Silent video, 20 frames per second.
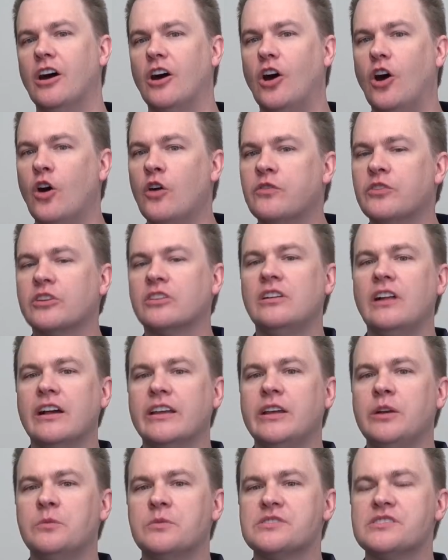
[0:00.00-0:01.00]

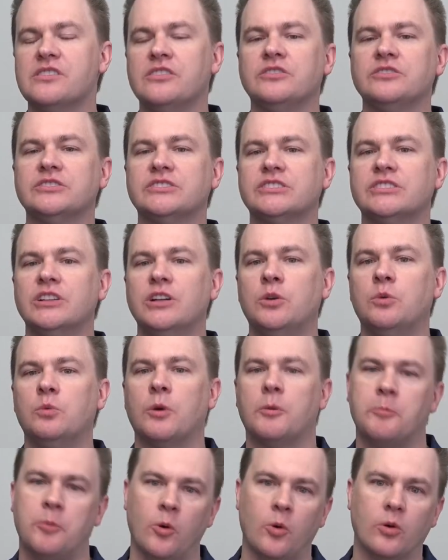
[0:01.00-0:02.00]
Overclocking results
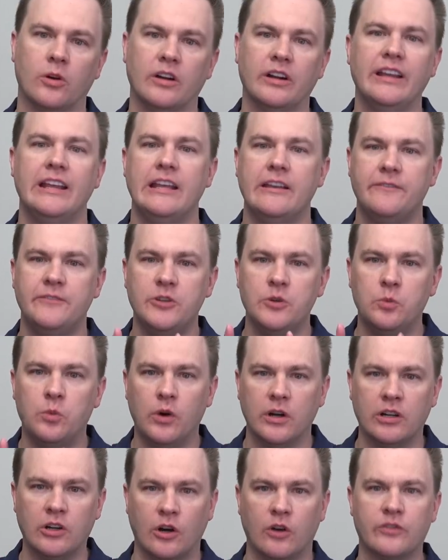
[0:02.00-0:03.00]
were poor. If you
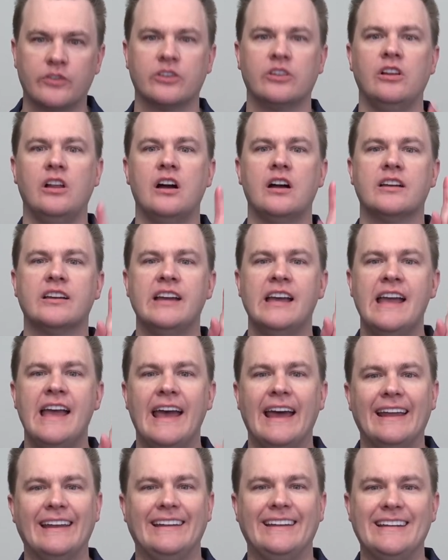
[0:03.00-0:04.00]
want to overclock,
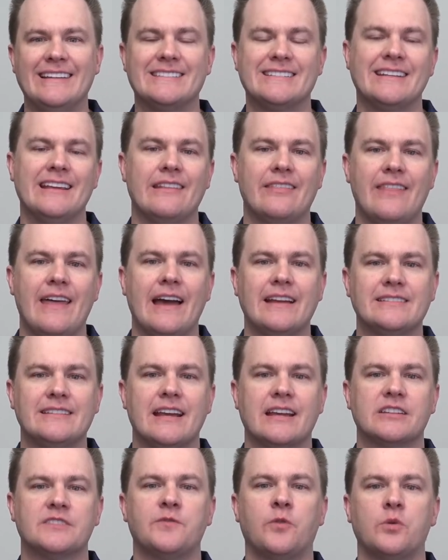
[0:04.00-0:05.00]
at least get that
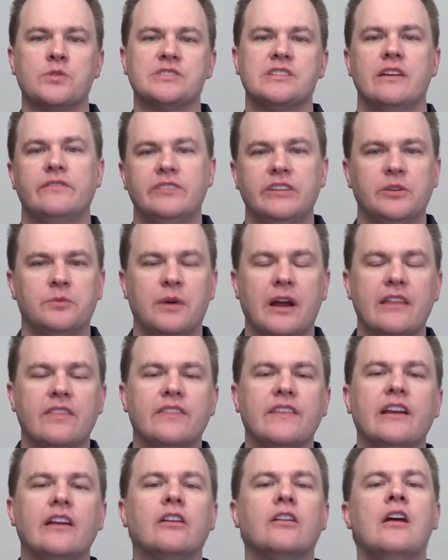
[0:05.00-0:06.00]
X four seventy right
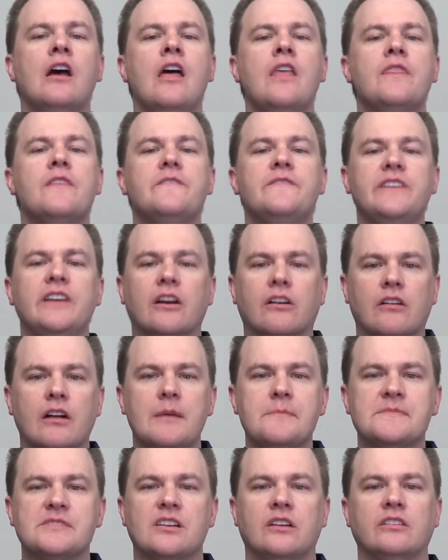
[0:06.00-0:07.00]
there. The V R
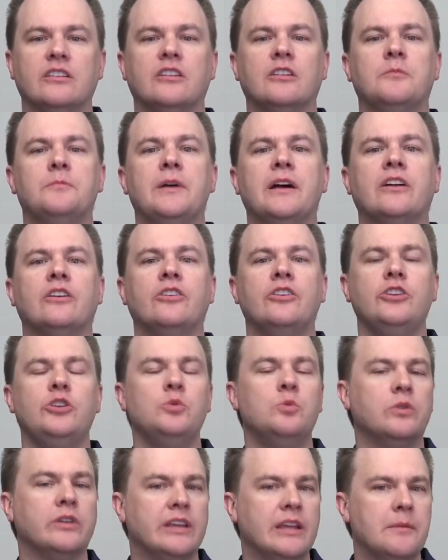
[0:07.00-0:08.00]
Ms on it are better. You
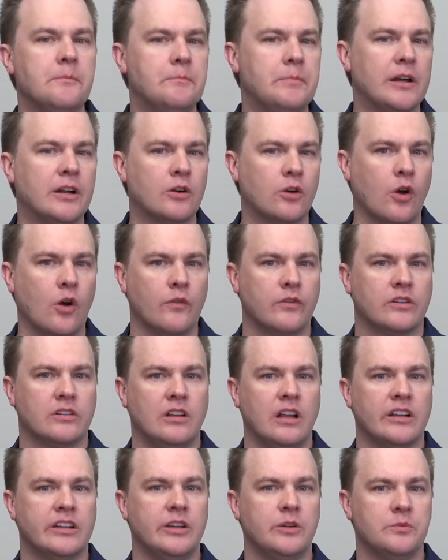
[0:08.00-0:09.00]
will get better
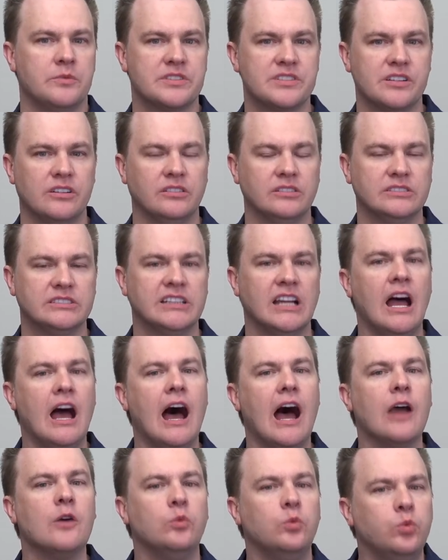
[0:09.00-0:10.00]
overclocking results.
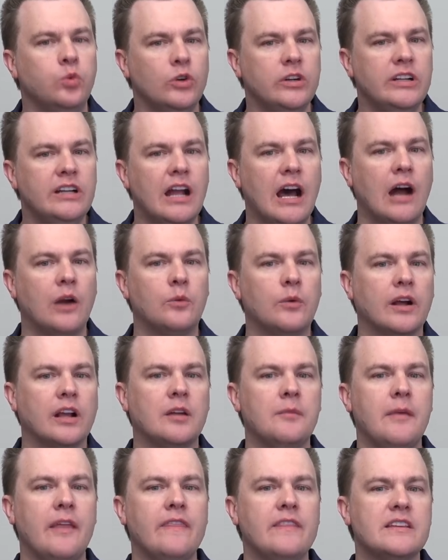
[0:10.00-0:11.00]
I would not
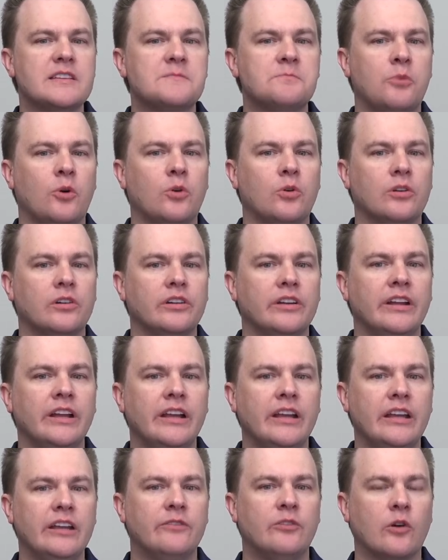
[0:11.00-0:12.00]
recommend this board
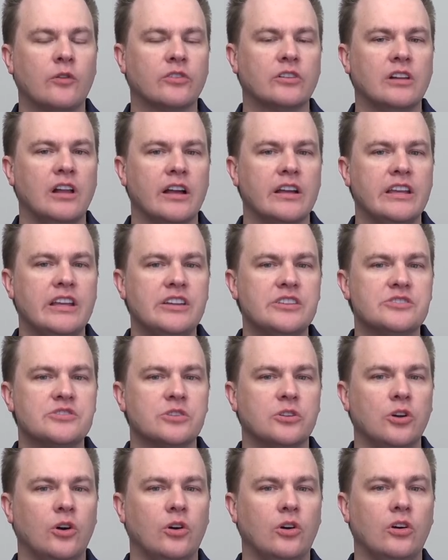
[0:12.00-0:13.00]
if overclocking is your
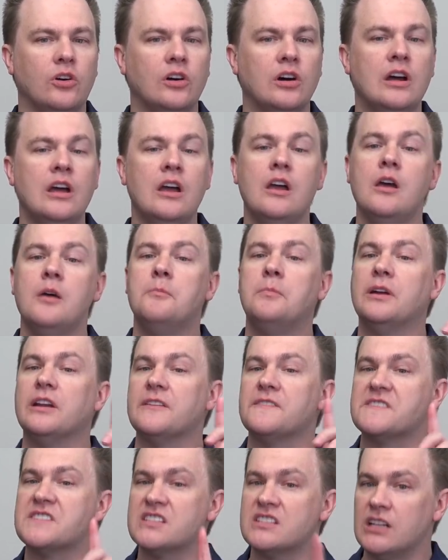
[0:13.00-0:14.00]
goal. But
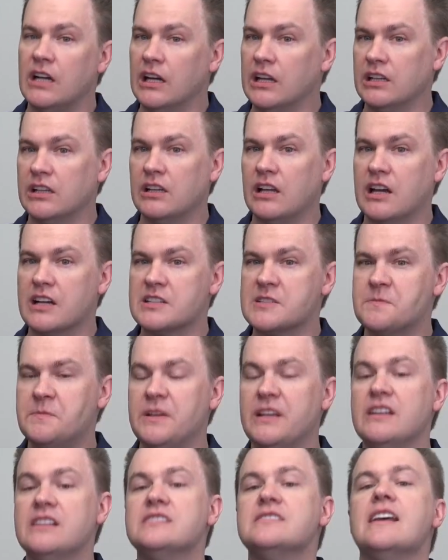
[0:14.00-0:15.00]
if stock clock
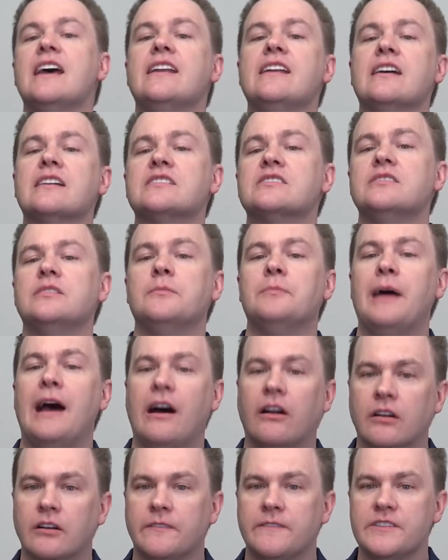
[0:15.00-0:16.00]
speeds and excellent
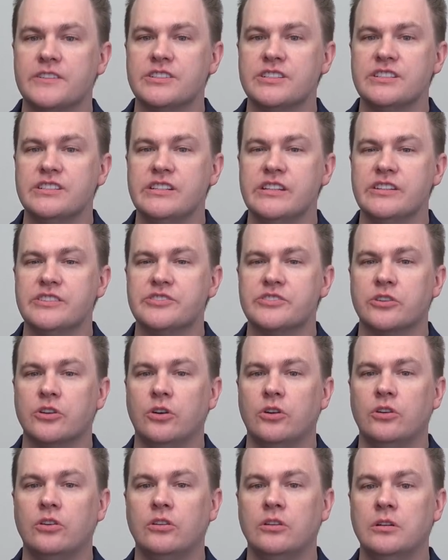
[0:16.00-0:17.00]
power efficiency is your
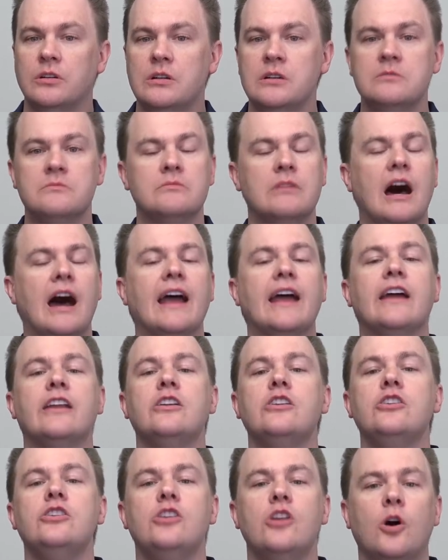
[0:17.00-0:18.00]
goal, I had
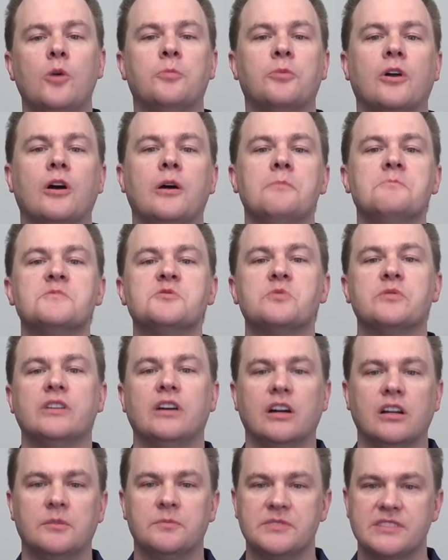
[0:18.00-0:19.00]
no problems with one
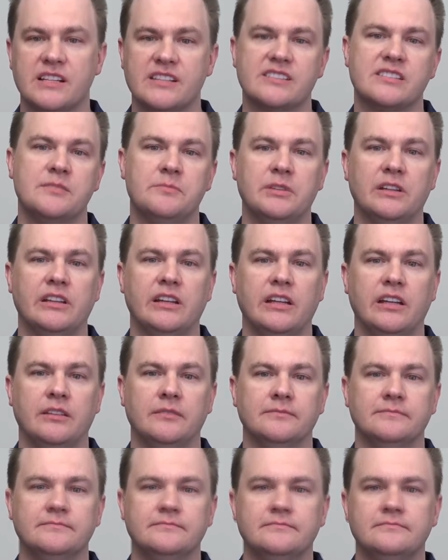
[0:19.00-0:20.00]
hundred percent stability.
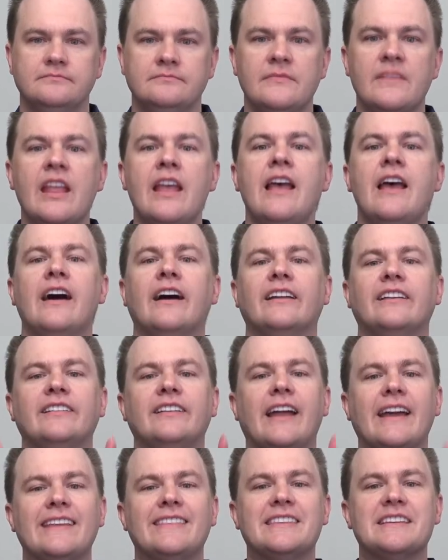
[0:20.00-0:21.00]

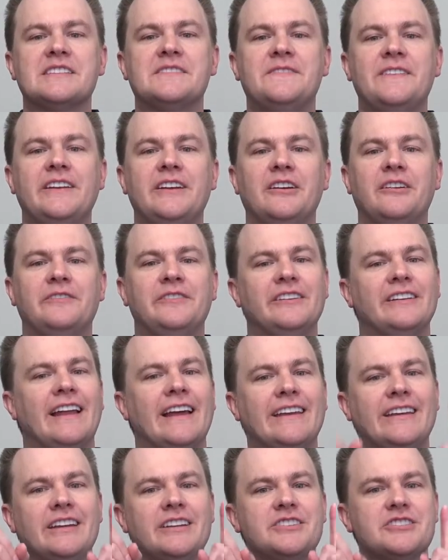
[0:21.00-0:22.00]
Like this video if you
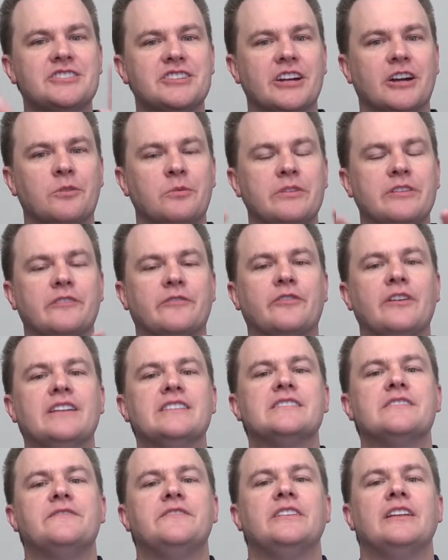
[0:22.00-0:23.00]
like it, share it with your
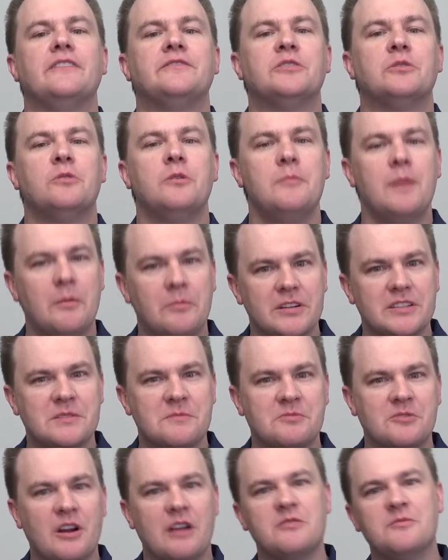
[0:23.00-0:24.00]
friends if you loved it. Remember to
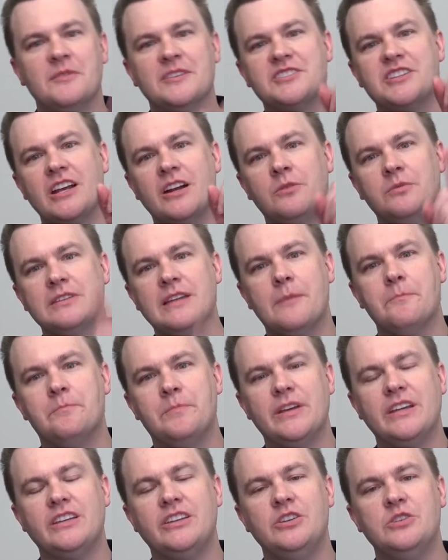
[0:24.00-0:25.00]
subscribe to my channel with that
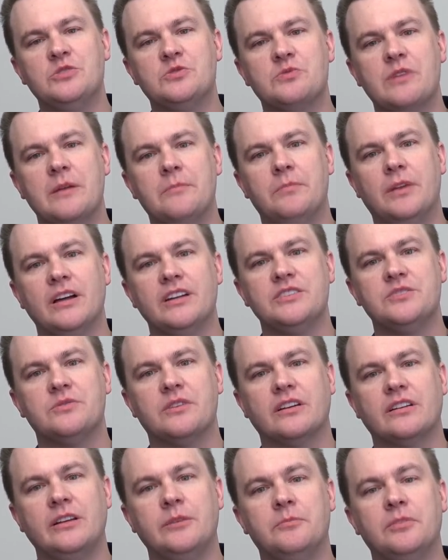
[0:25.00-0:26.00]
big, huge red button
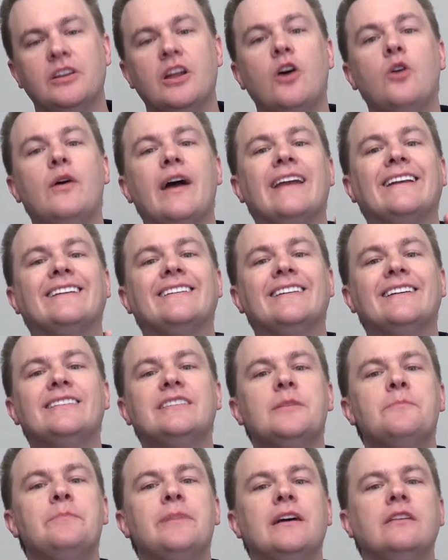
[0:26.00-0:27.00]
directly below, and click
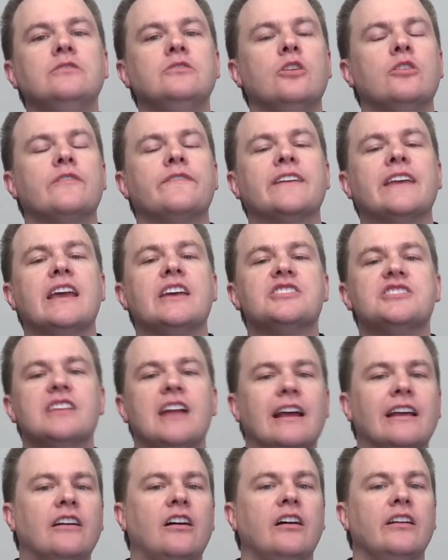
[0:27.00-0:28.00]
the bell notification
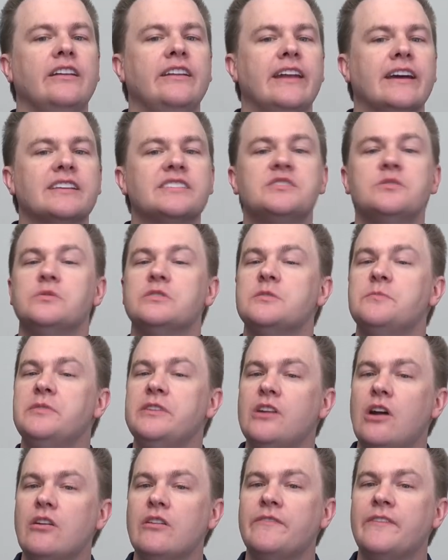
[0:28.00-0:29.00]
icon next to it to be
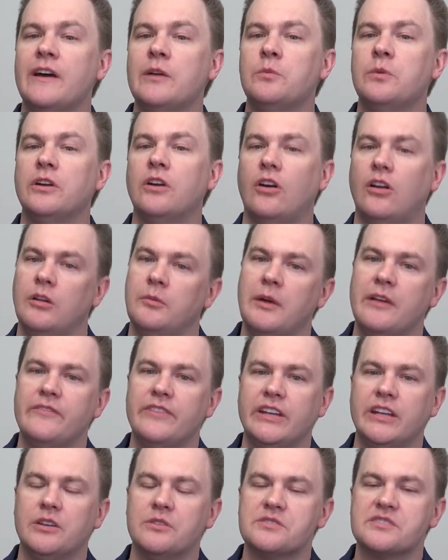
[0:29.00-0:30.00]
notified when all my
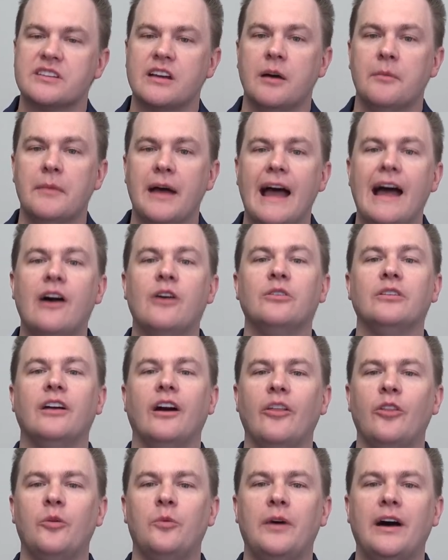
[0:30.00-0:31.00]
videos come out.
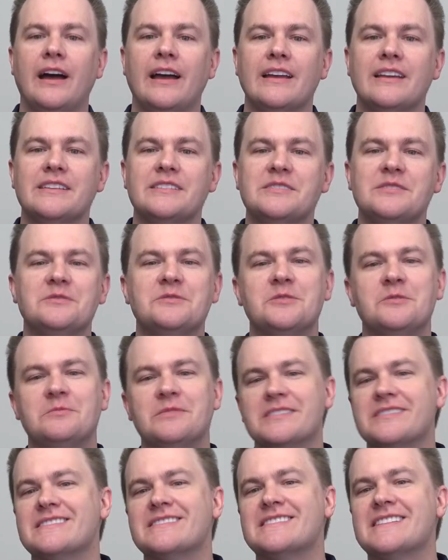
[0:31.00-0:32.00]
Otherwise, YouTube
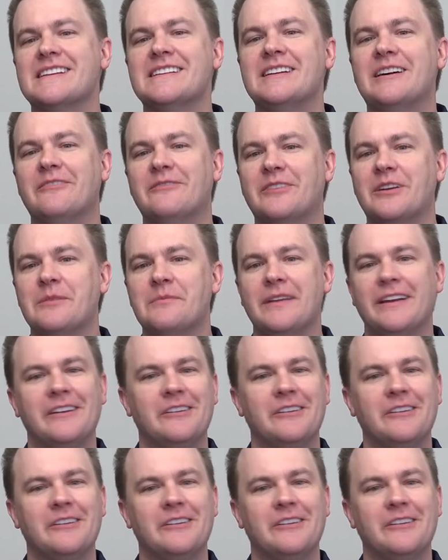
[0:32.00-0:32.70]
doesn't send out very many